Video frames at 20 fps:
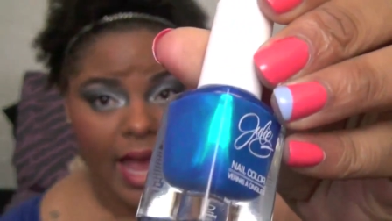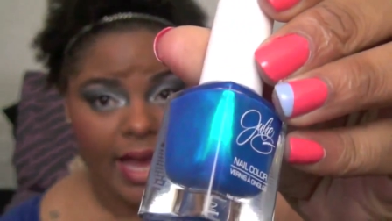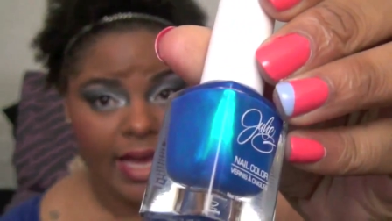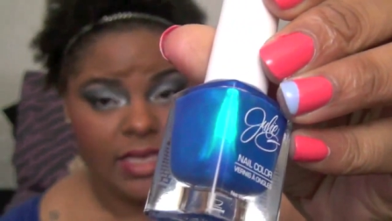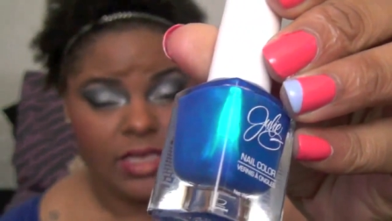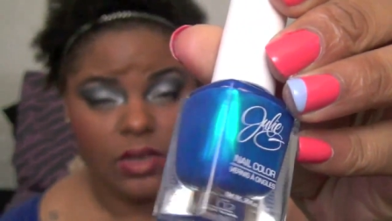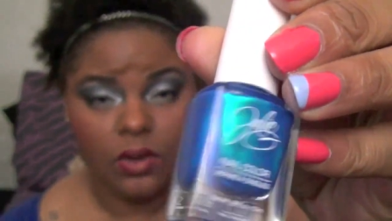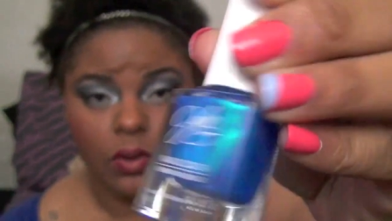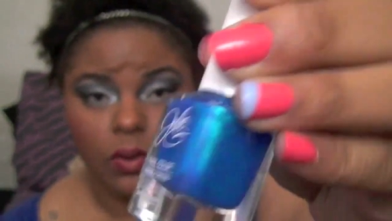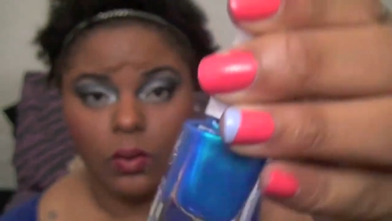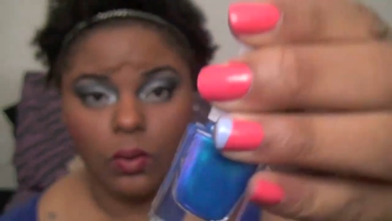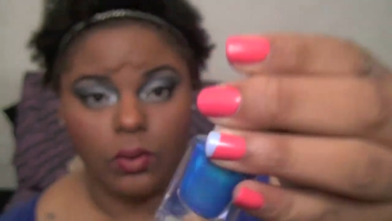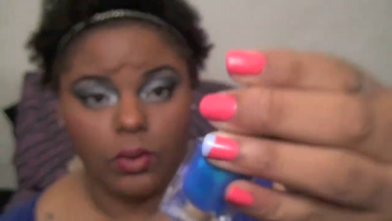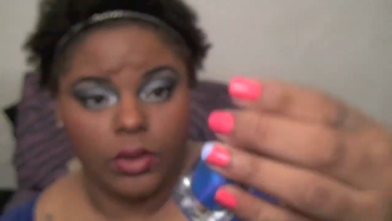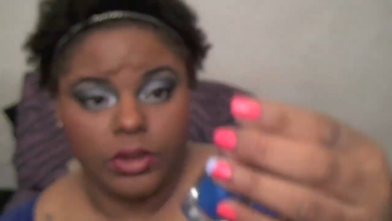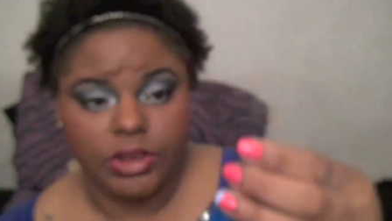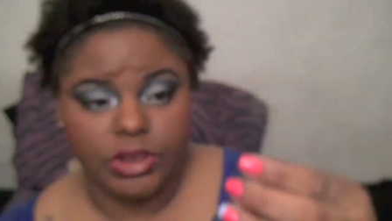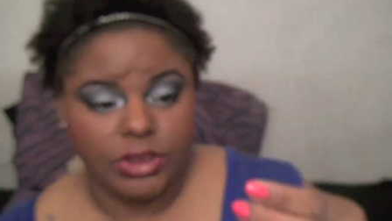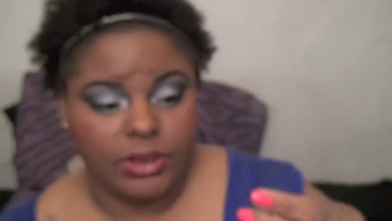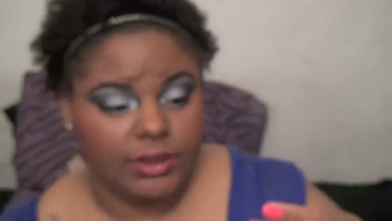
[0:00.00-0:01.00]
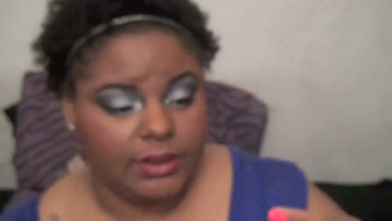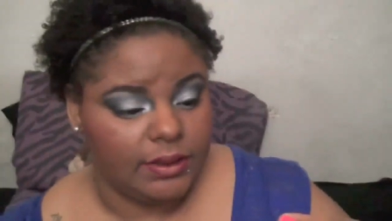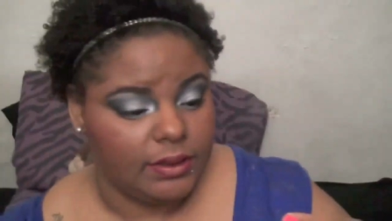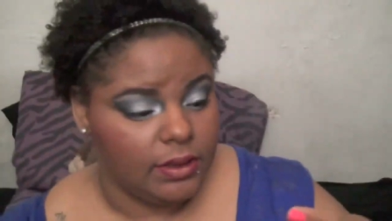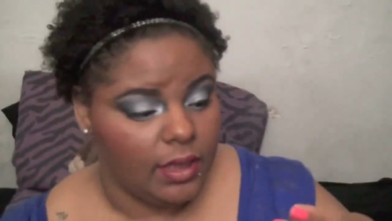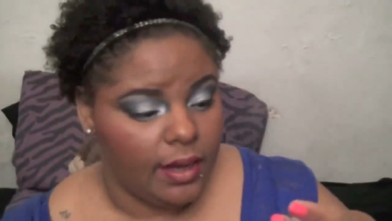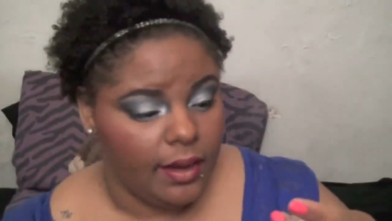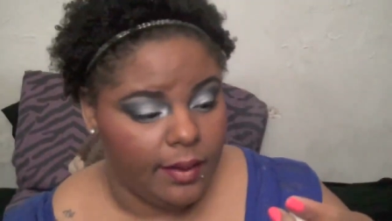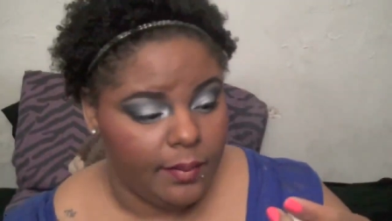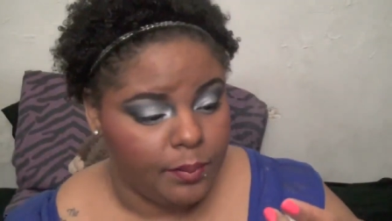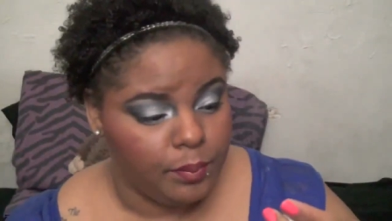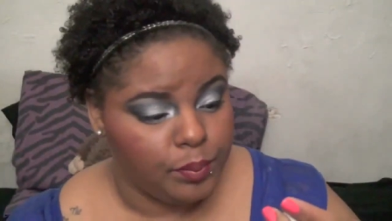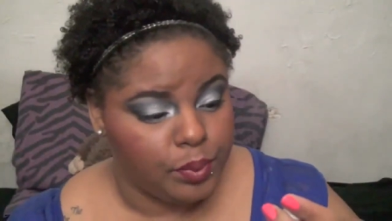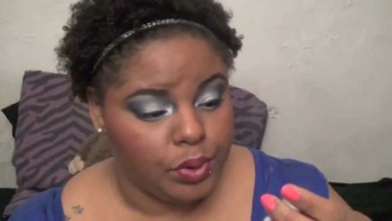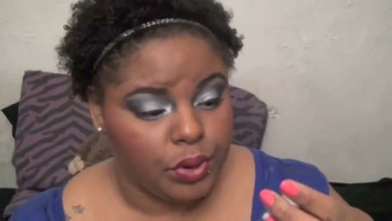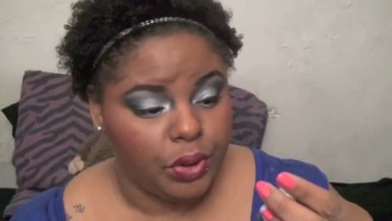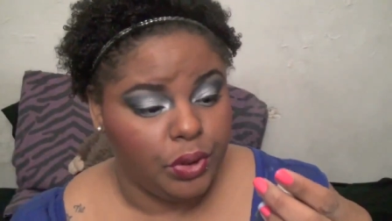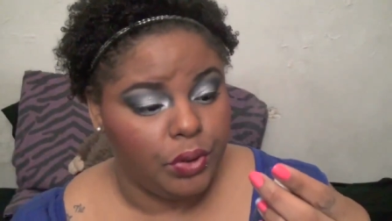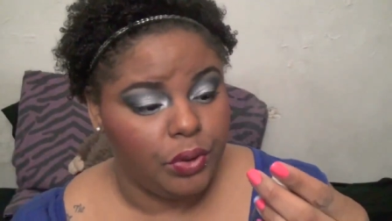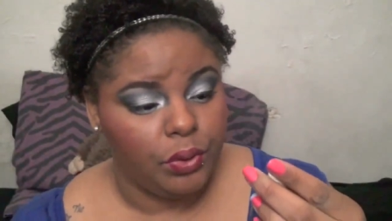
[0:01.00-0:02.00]
It's a gorgeous um,
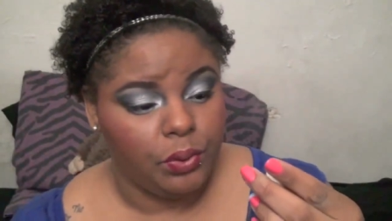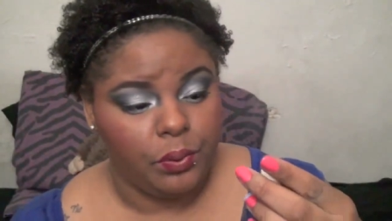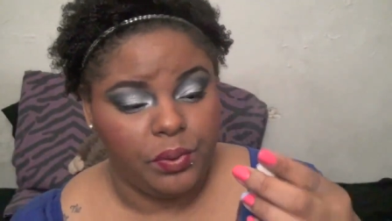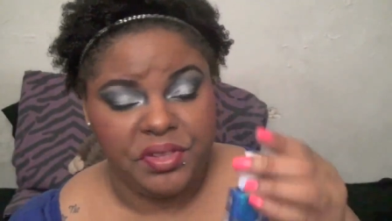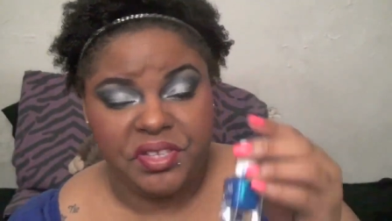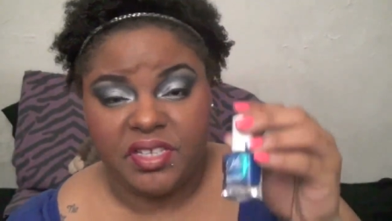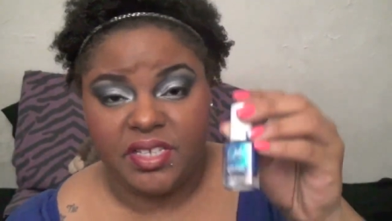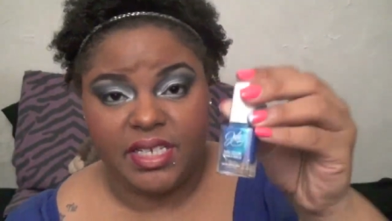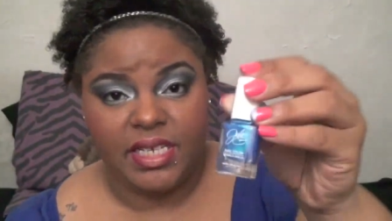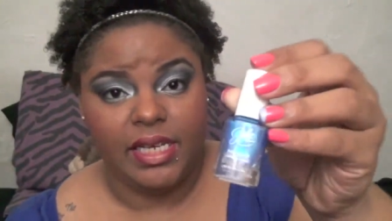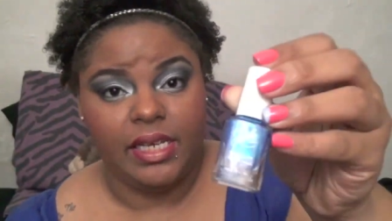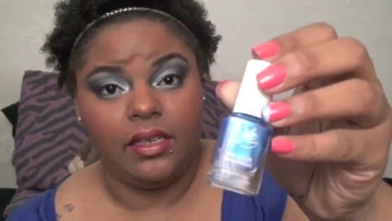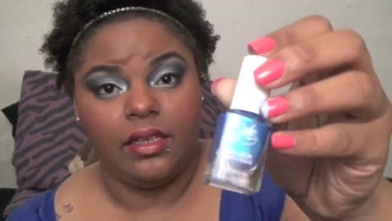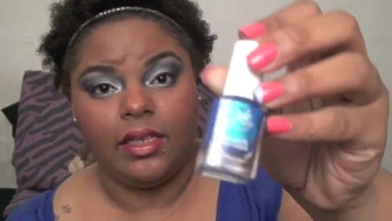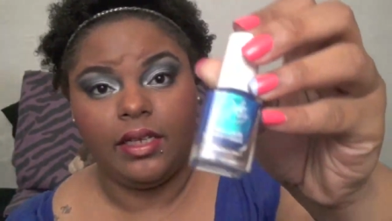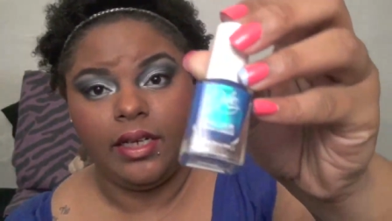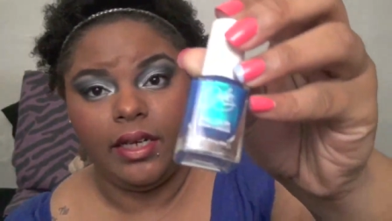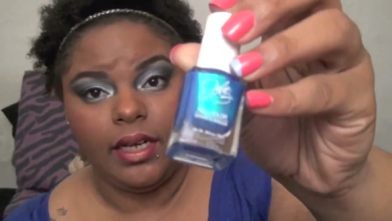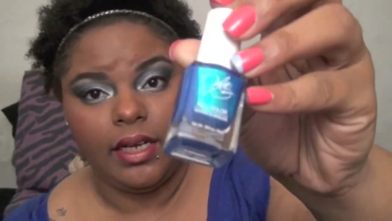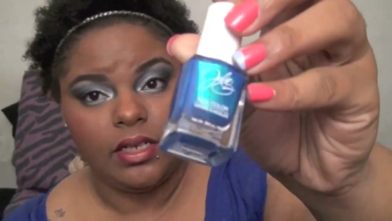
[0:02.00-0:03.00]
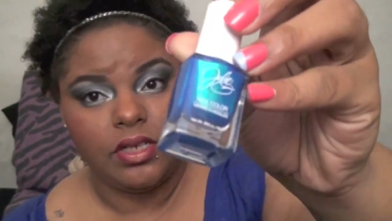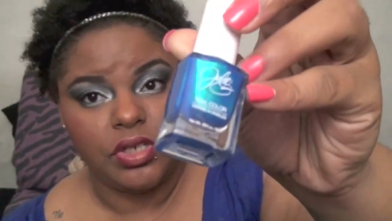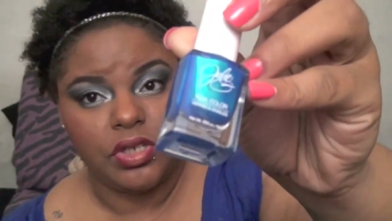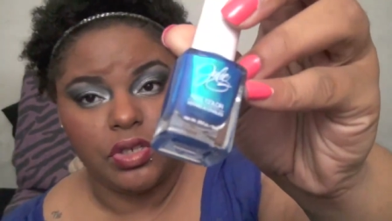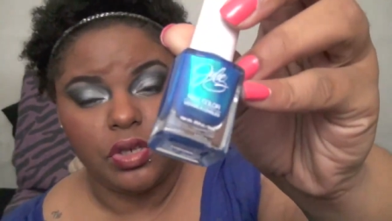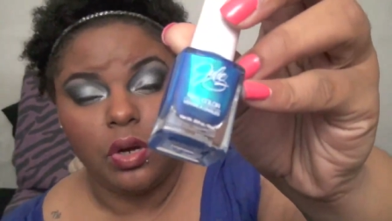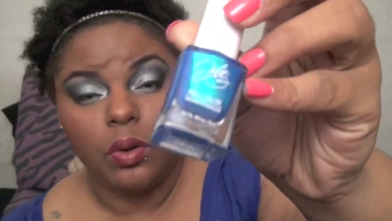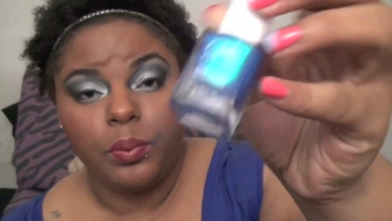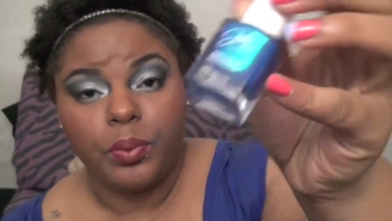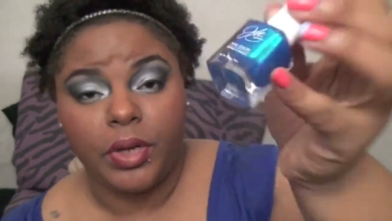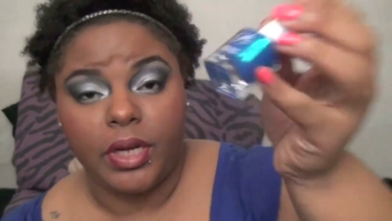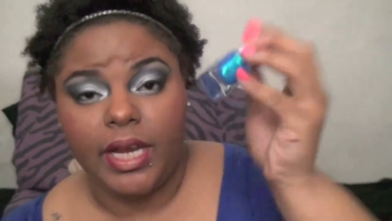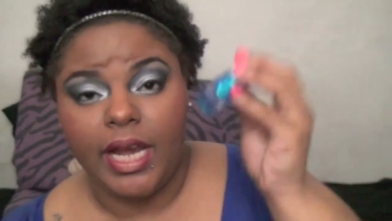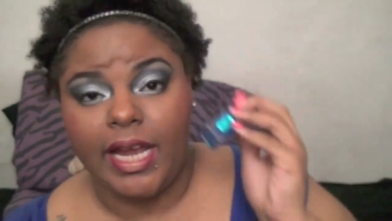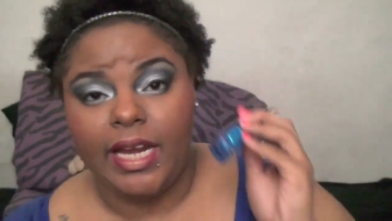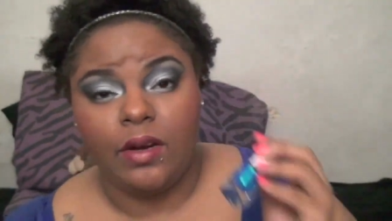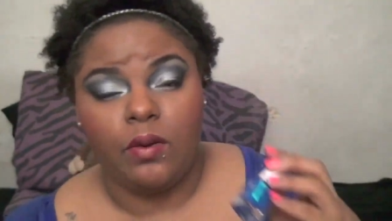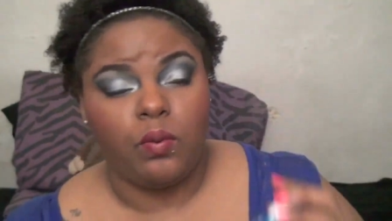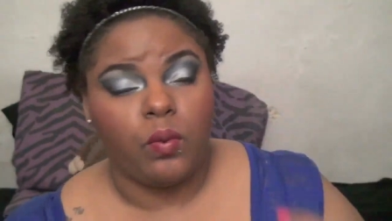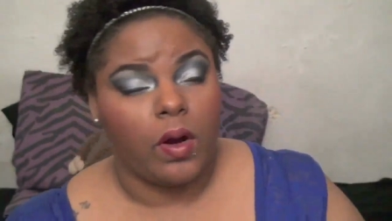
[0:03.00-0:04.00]
blue with teal in it. So pretty.
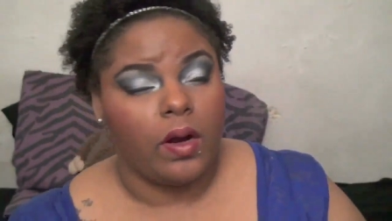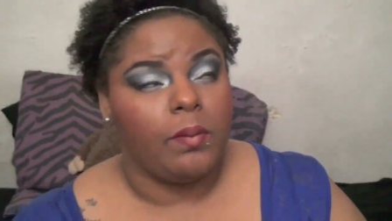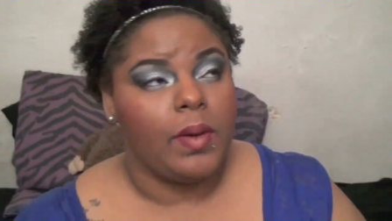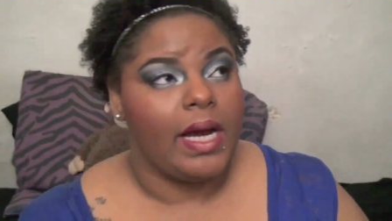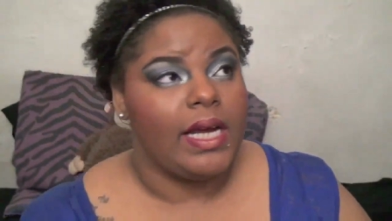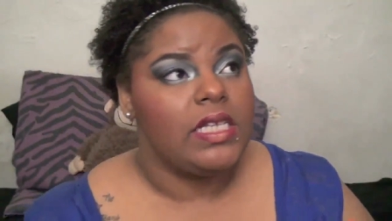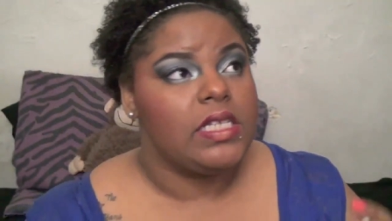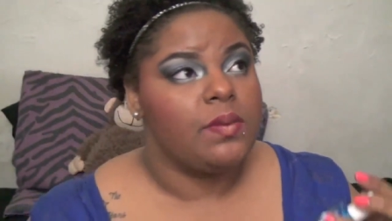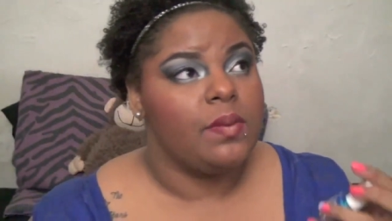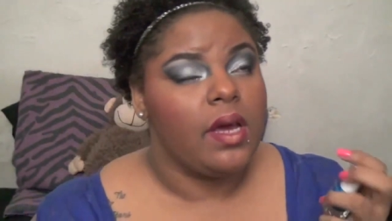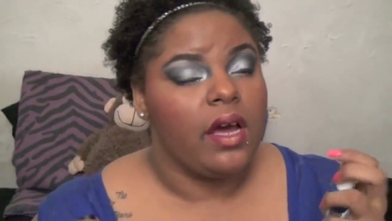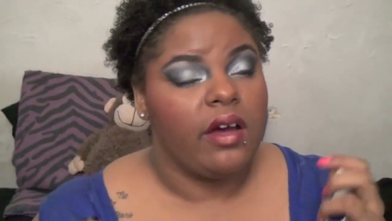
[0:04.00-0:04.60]
And it reminds